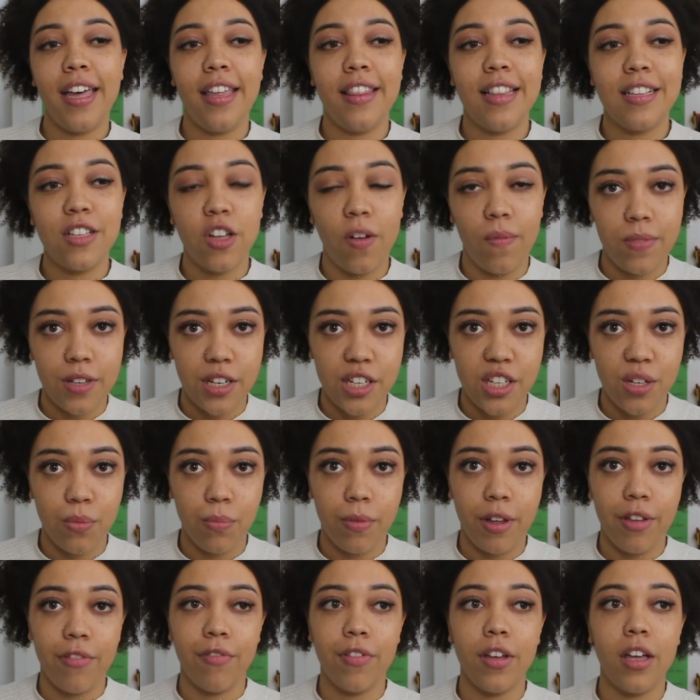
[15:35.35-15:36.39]
this conversation
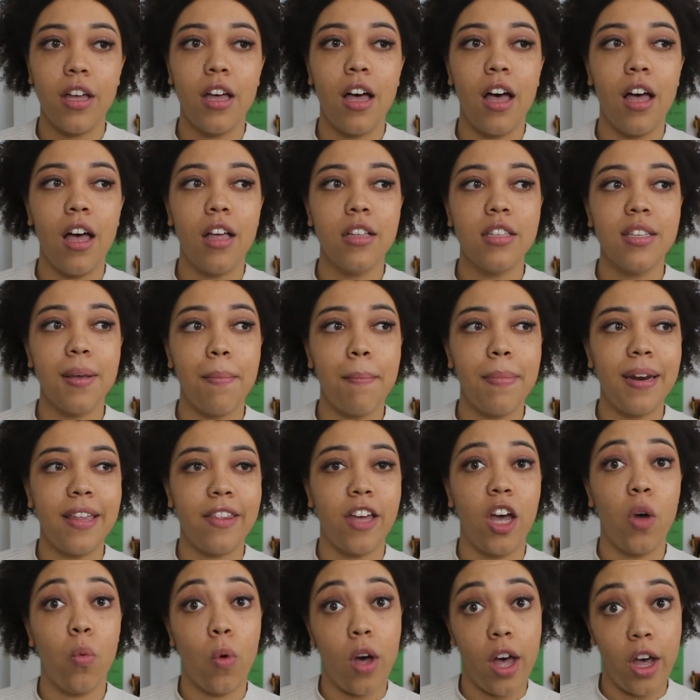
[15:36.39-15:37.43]
with somebody that
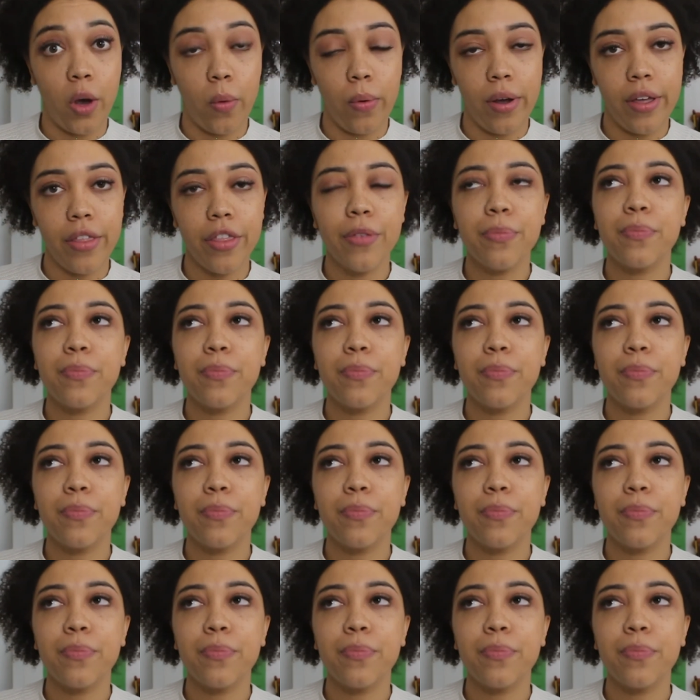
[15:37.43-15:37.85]
I work with,